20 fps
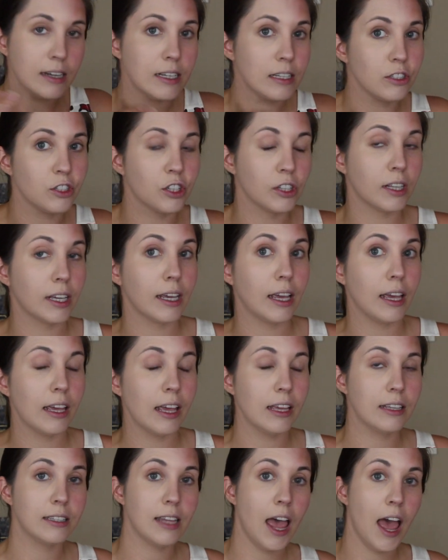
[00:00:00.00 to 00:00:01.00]
it doesn't look like
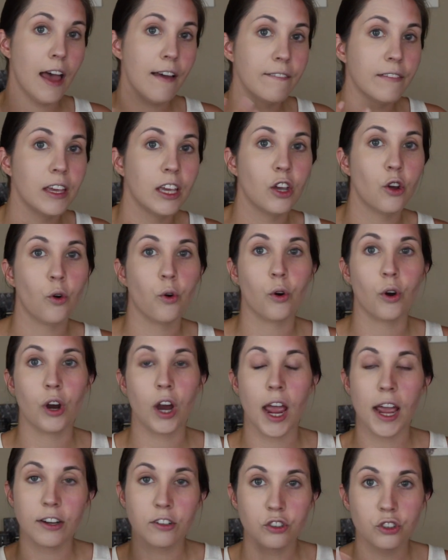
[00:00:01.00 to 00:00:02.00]
it's heavy or
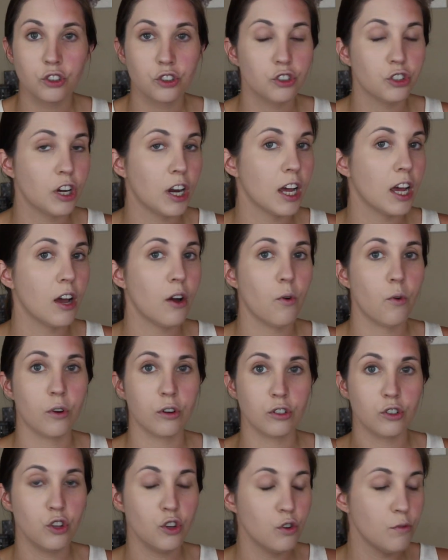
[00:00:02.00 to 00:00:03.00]
extra
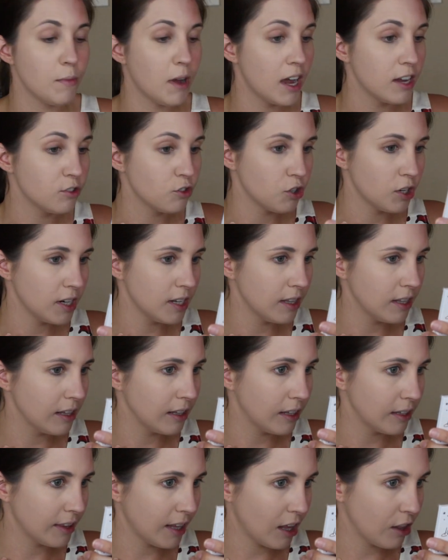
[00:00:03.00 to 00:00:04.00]
or too much or anything
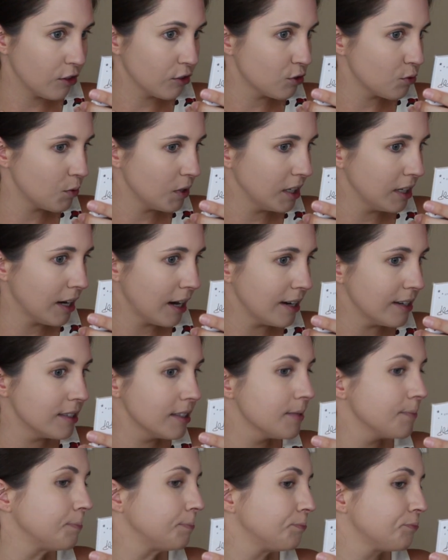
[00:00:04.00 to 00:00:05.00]
like that. It looks really
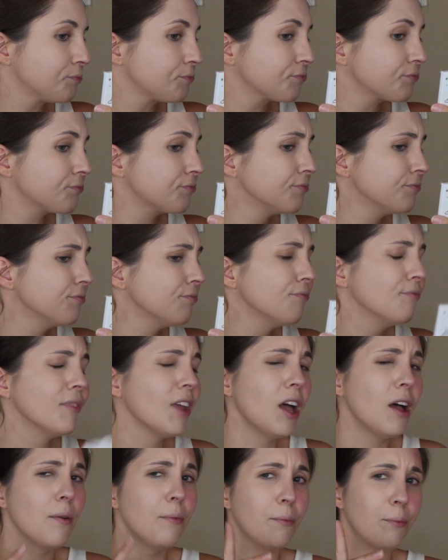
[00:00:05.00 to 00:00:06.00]
nice.
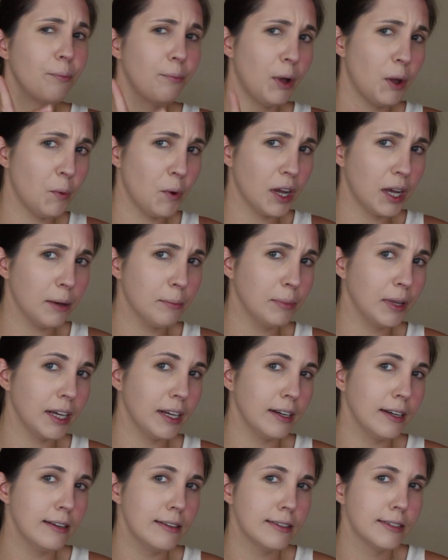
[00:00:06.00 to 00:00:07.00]
My one
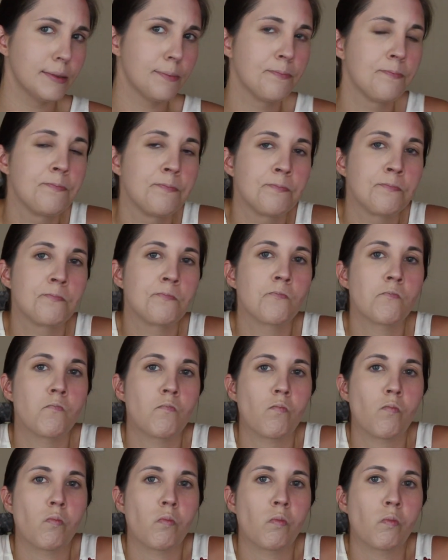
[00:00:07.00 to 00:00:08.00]
complaint is
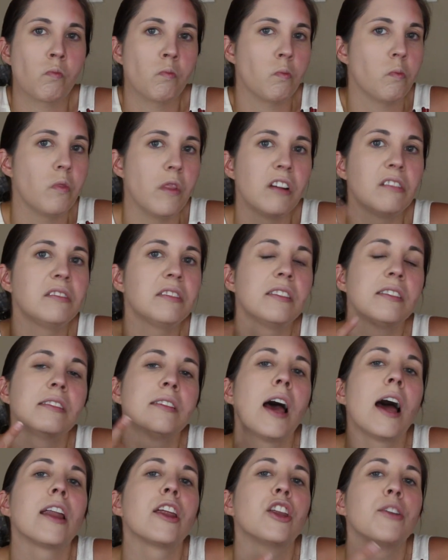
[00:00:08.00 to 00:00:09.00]
this is
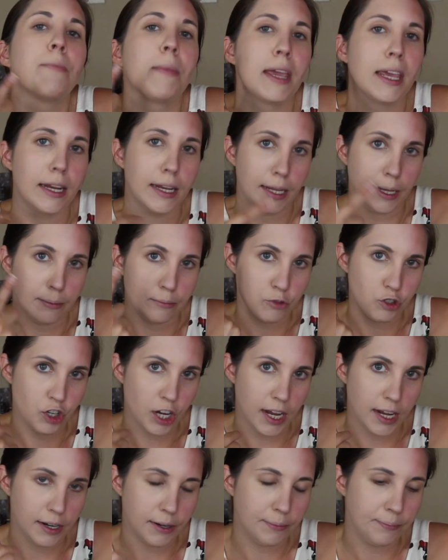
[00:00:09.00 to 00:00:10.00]
not a medium
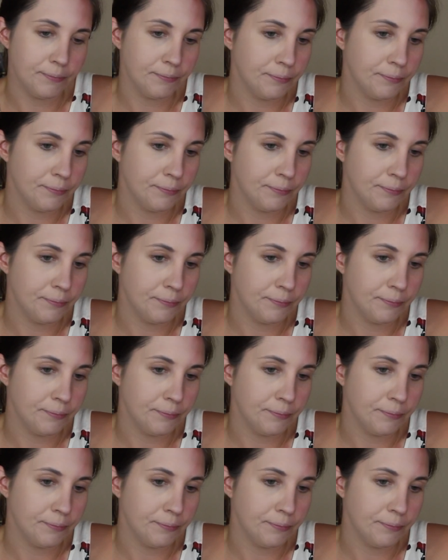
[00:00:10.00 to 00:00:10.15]
shade.